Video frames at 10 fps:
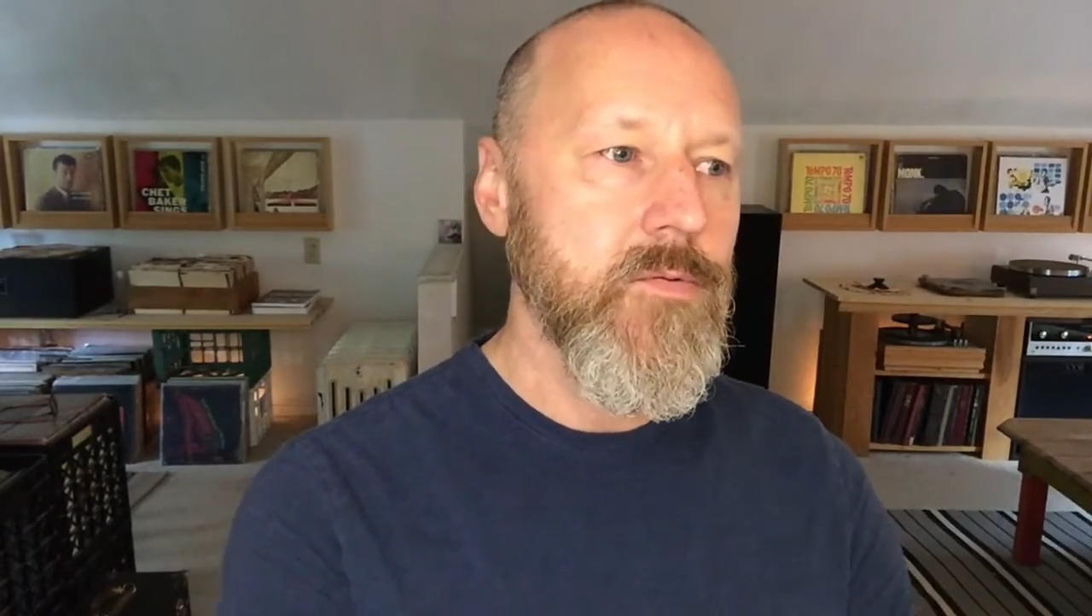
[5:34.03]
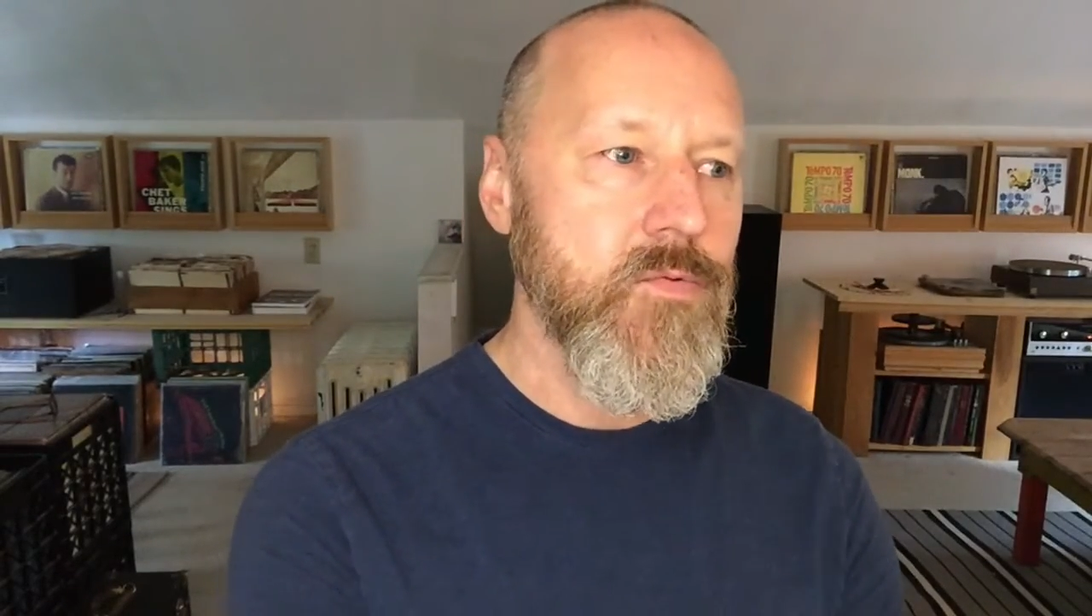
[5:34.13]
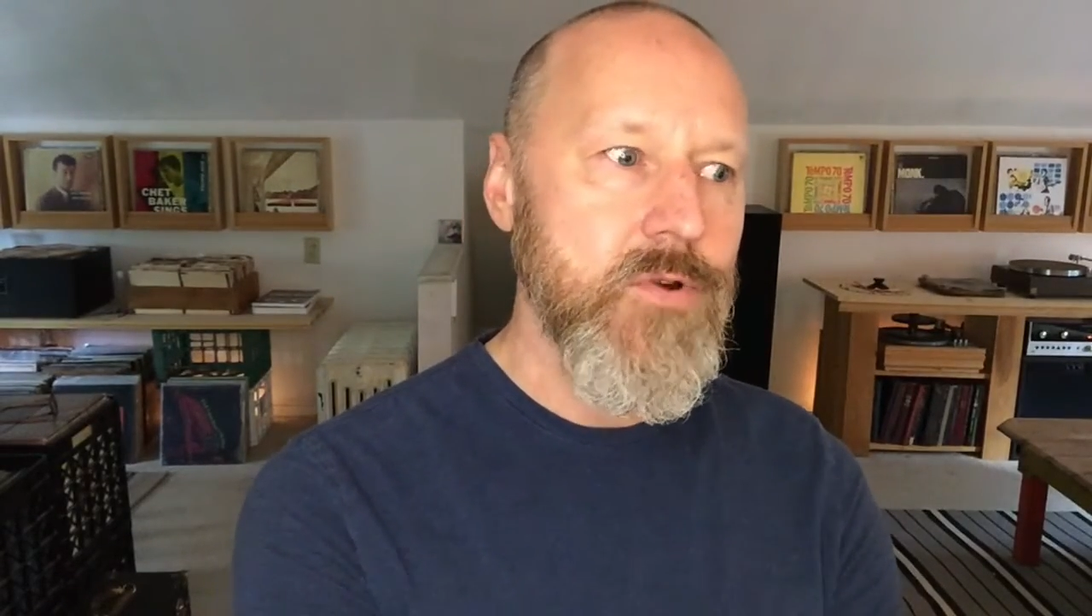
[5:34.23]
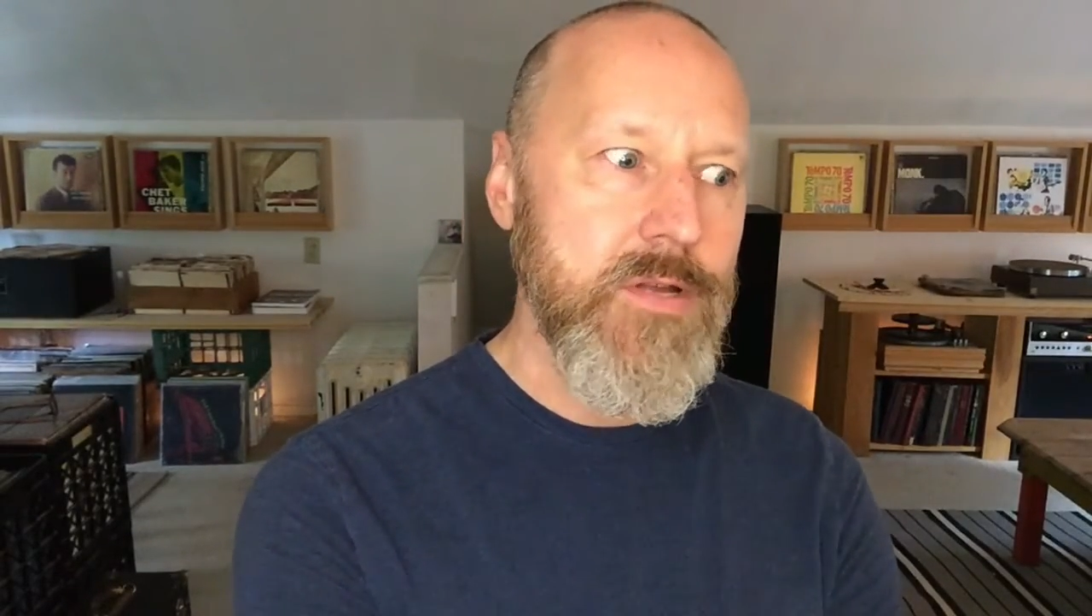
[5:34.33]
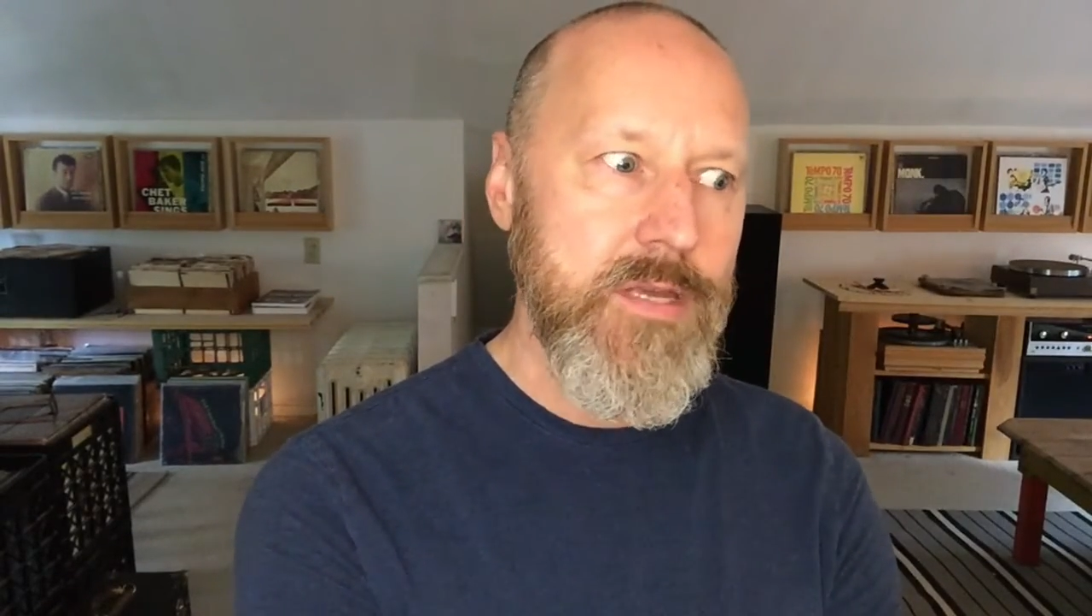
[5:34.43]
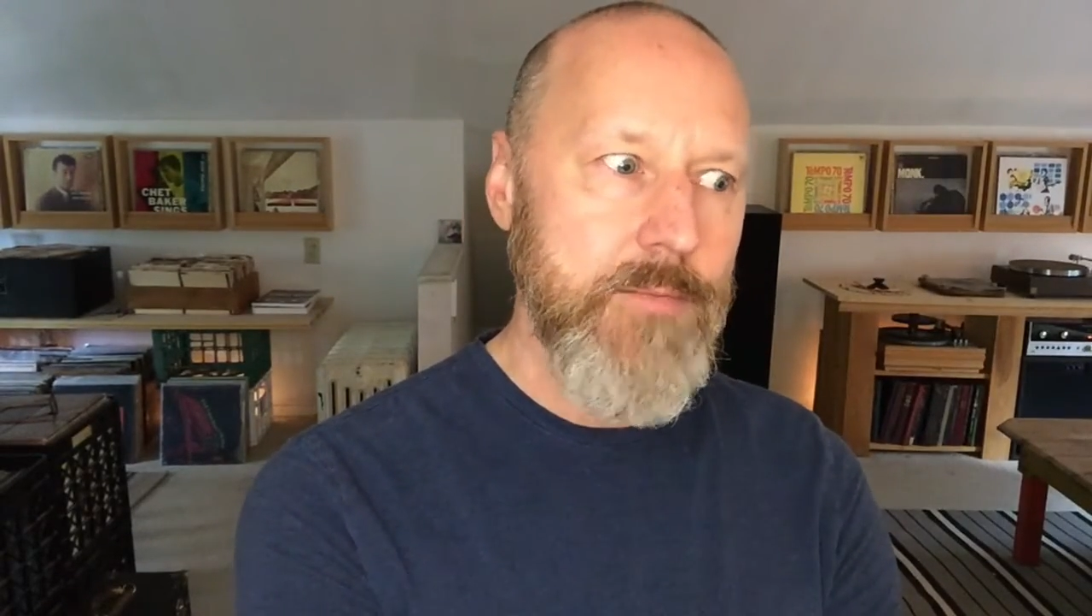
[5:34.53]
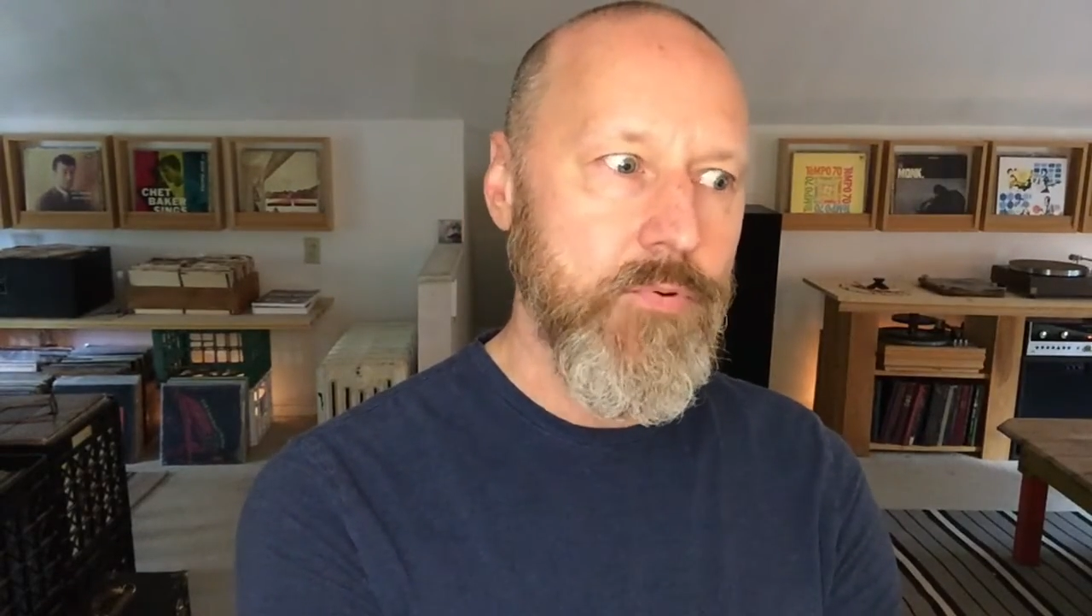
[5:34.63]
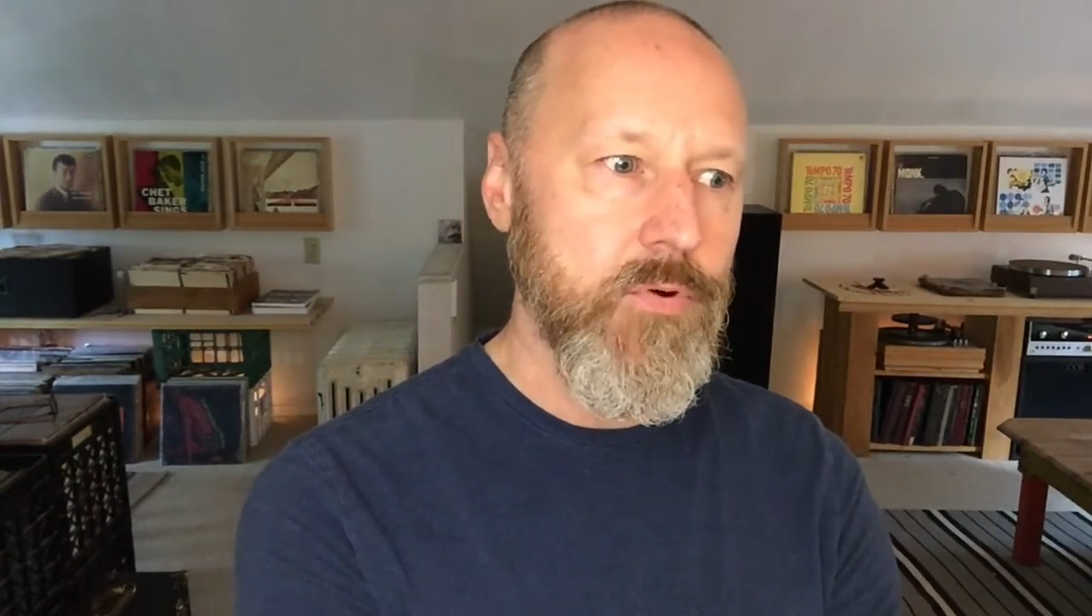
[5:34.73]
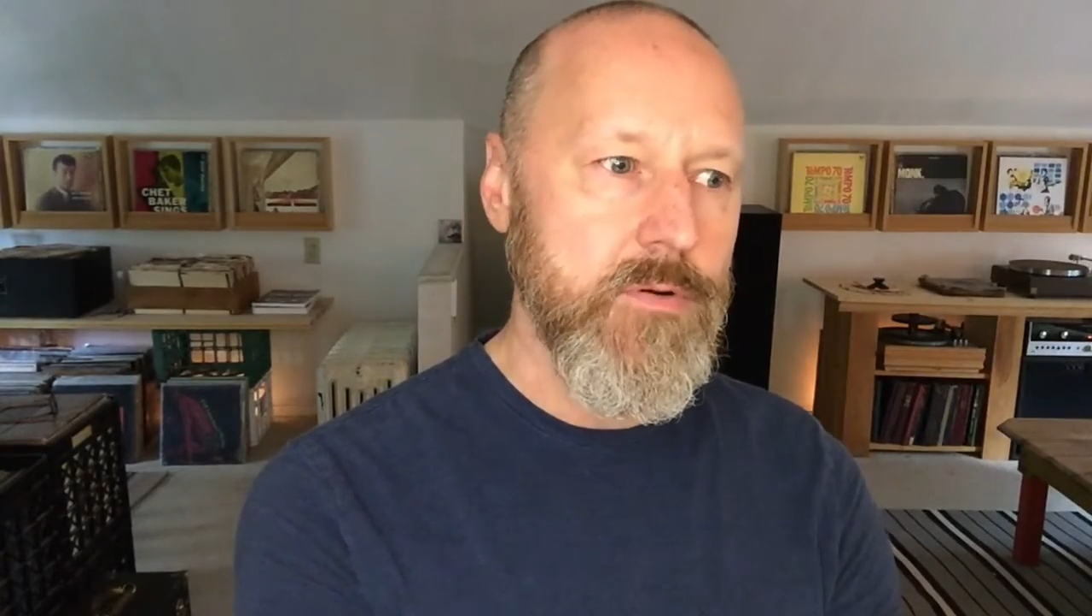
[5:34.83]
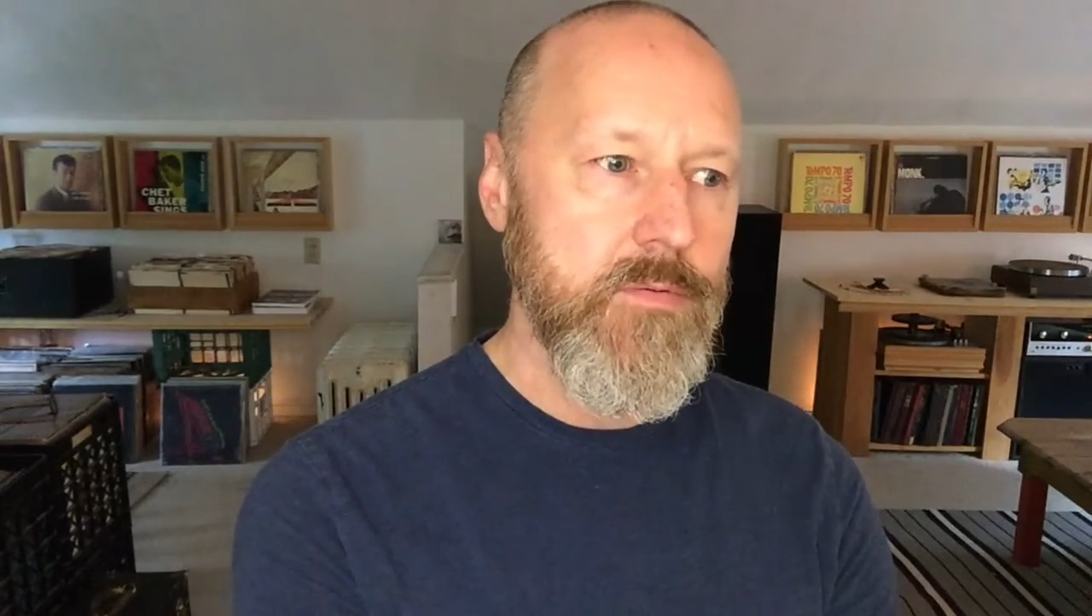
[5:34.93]
really
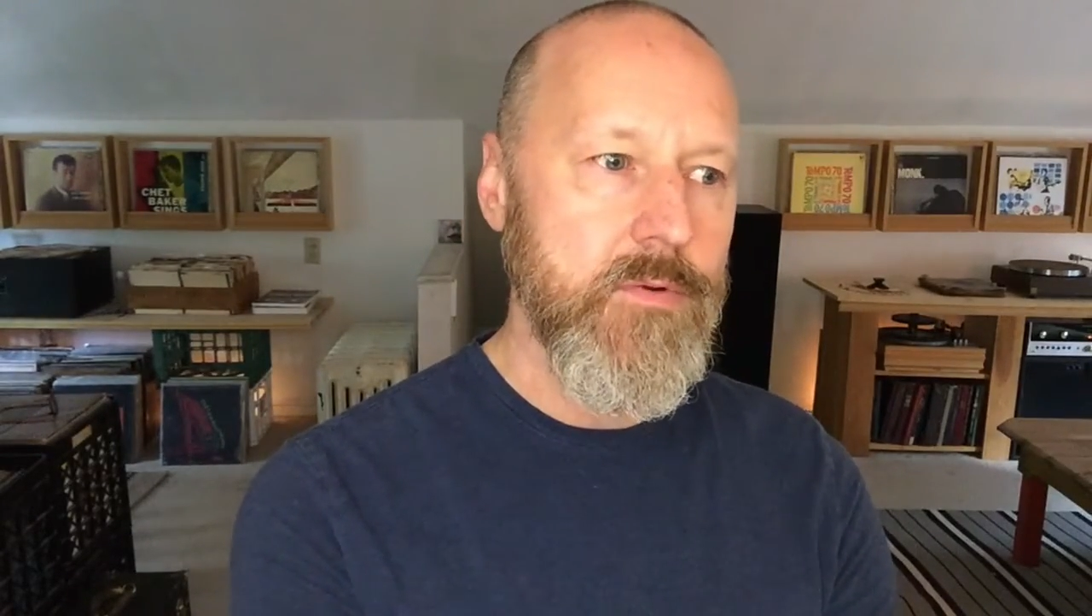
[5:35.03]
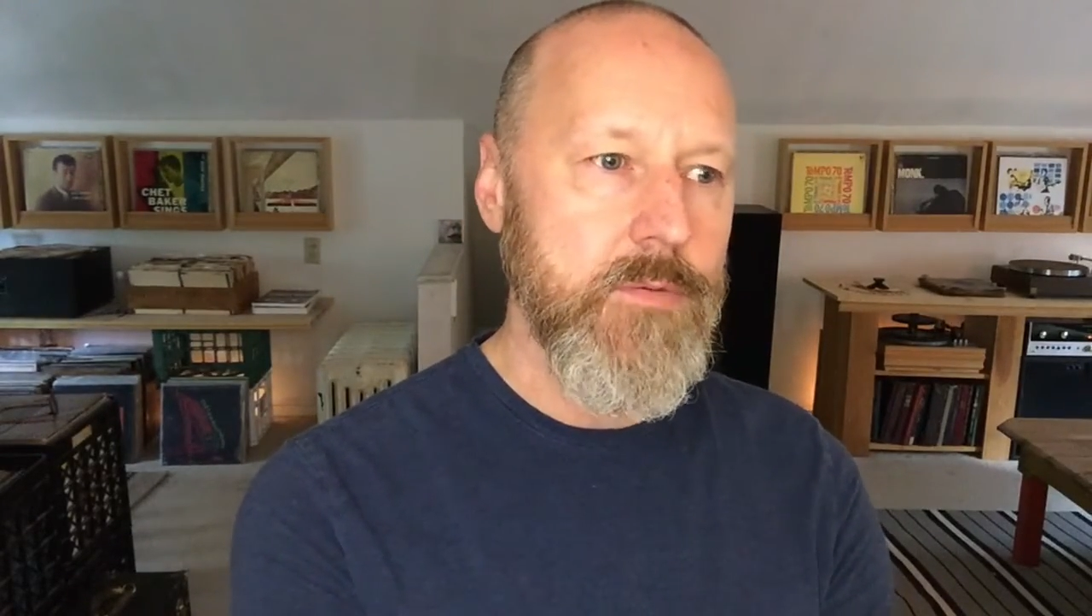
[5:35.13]
important